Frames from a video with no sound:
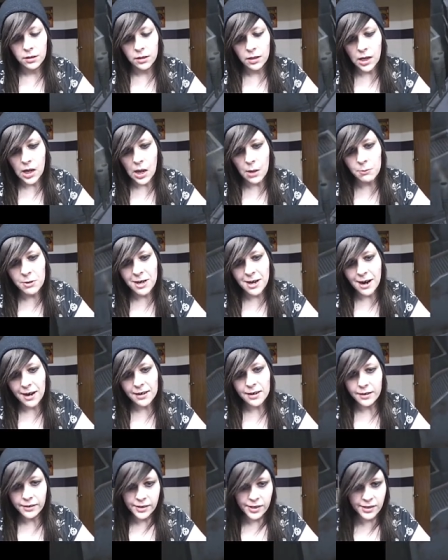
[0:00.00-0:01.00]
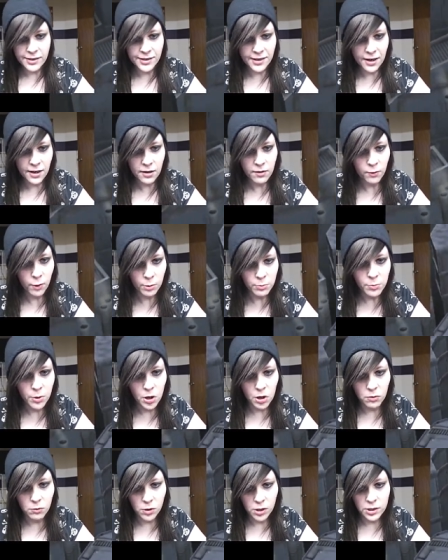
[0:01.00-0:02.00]
I mean, I got kicked out of a
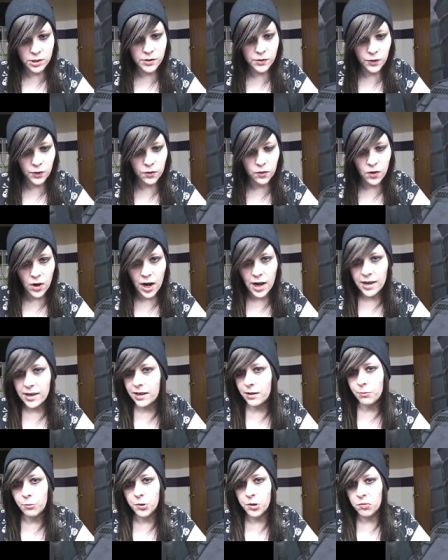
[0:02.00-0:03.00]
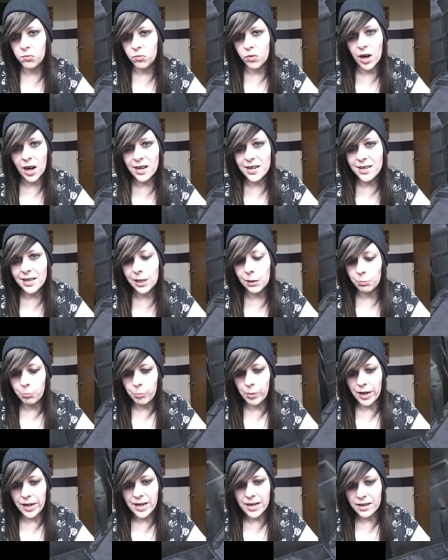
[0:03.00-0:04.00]
bar once for fighting, but I didn't get
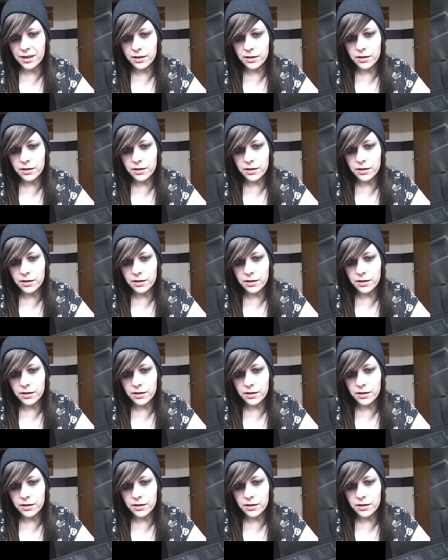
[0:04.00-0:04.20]
banned.